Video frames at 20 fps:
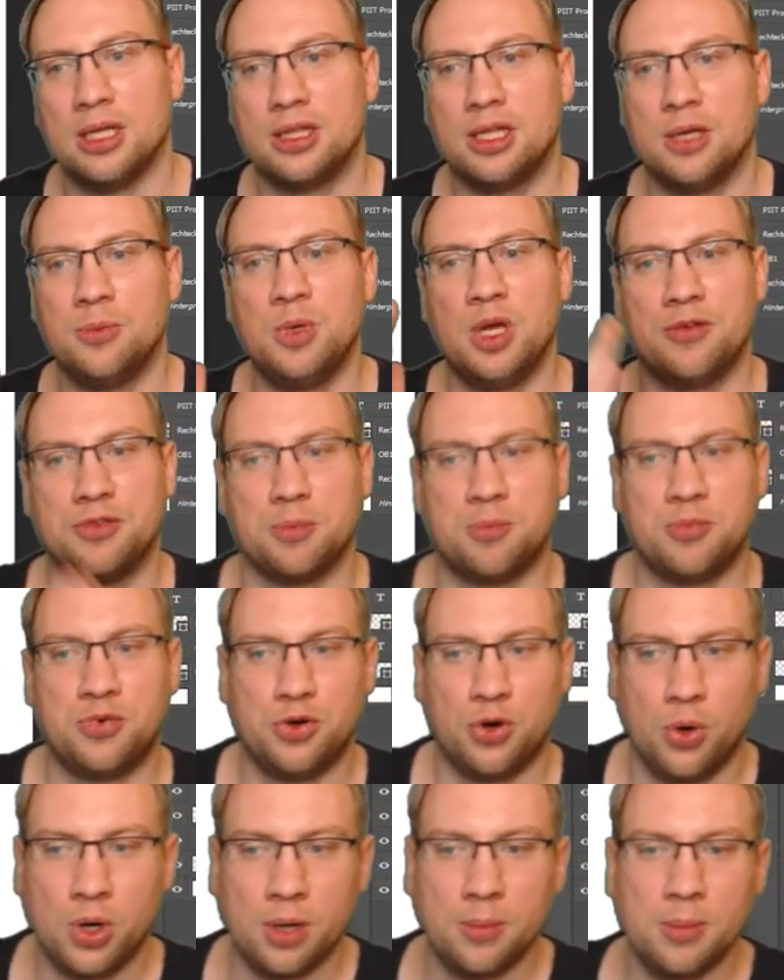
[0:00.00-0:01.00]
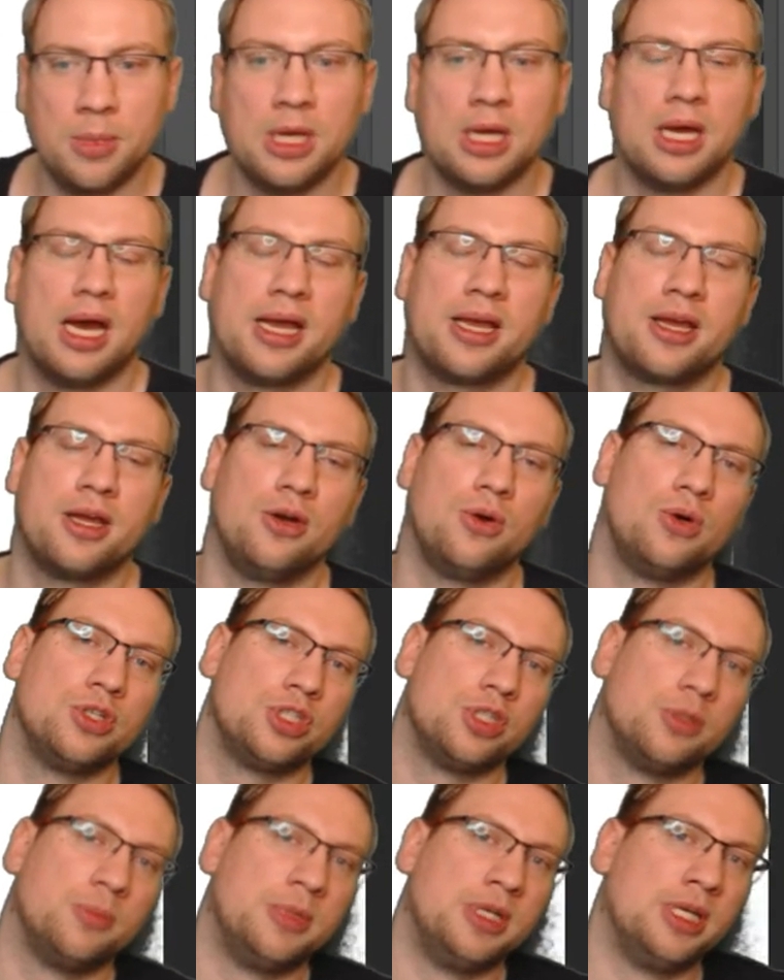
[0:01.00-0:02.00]
Then we have the program. I can
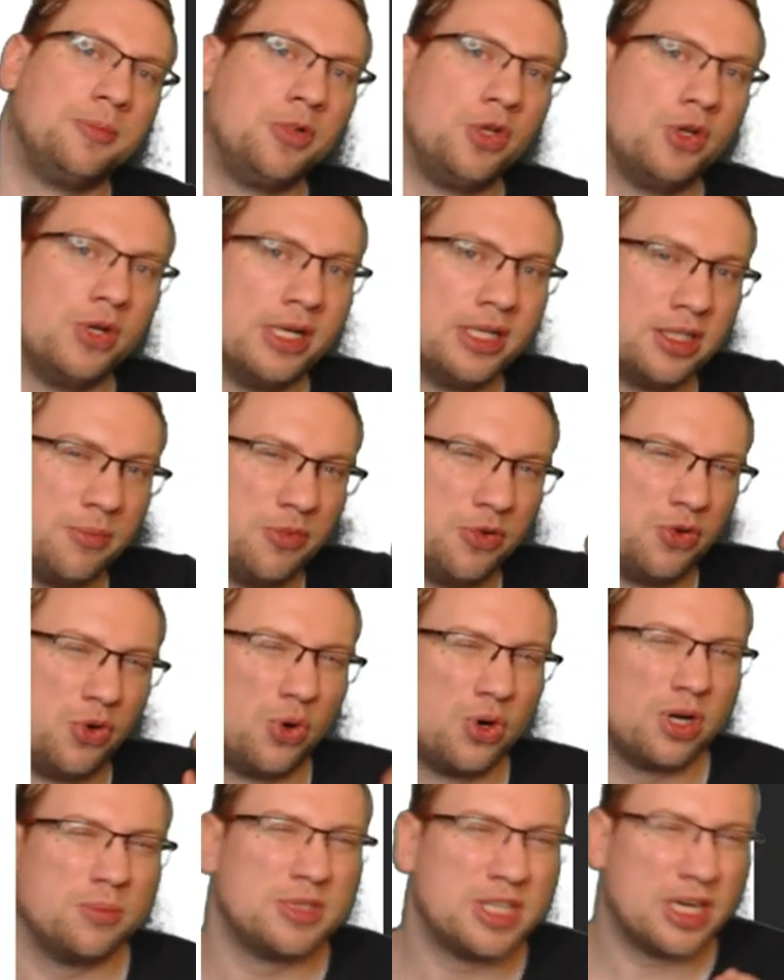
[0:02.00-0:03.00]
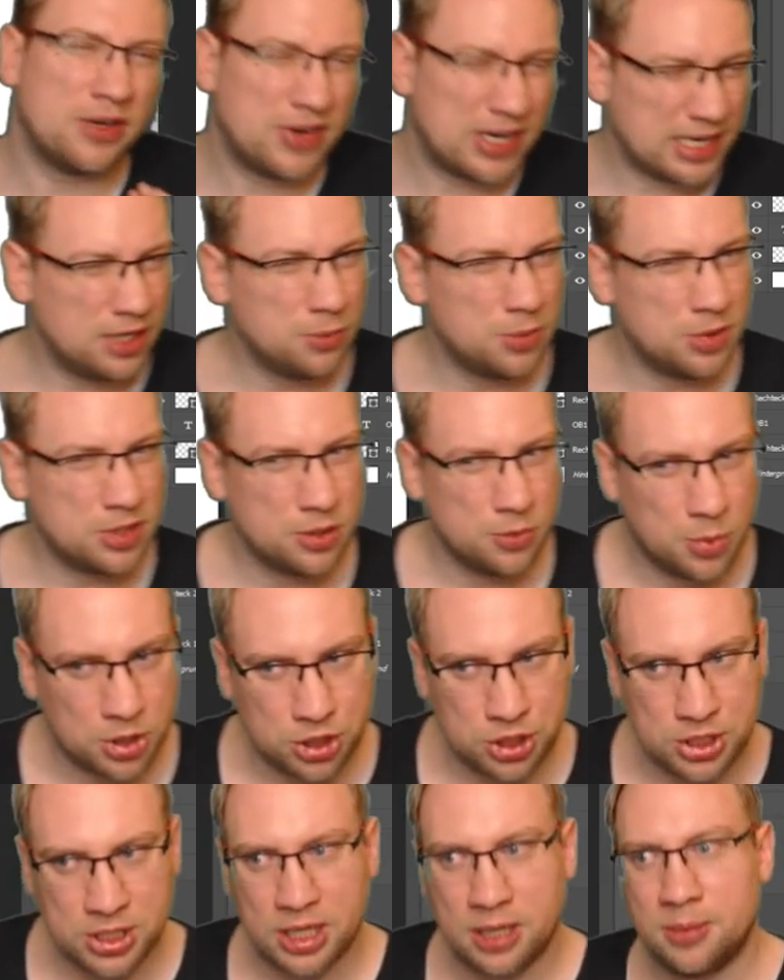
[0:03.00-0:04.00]
also manipulate the program directly with the
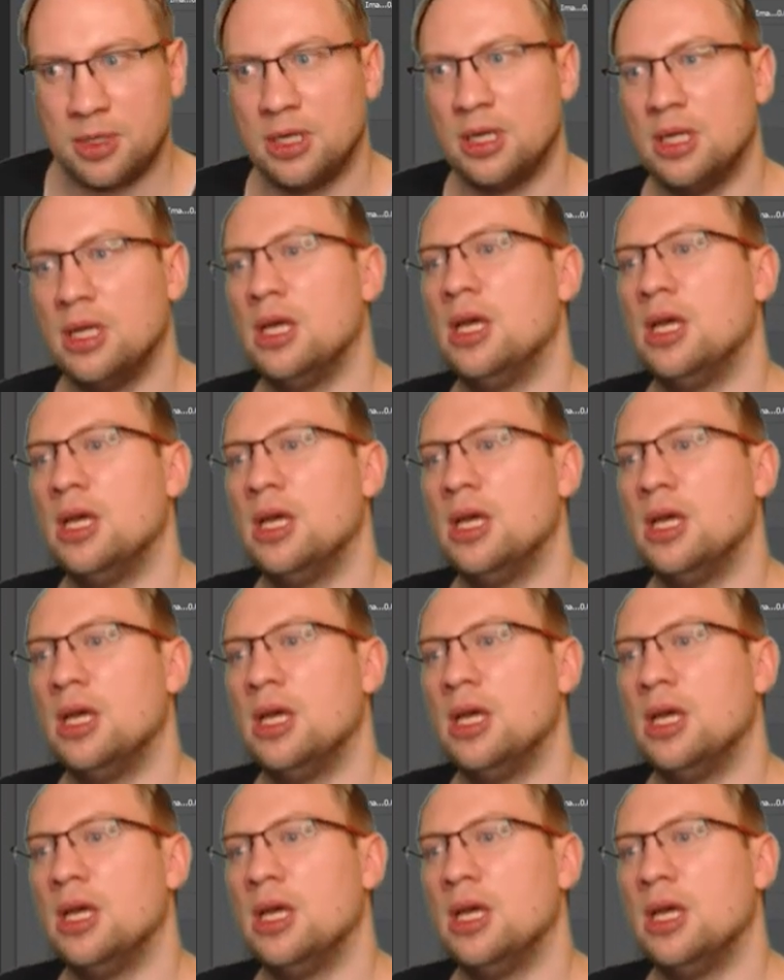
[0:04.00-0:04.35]
watch table.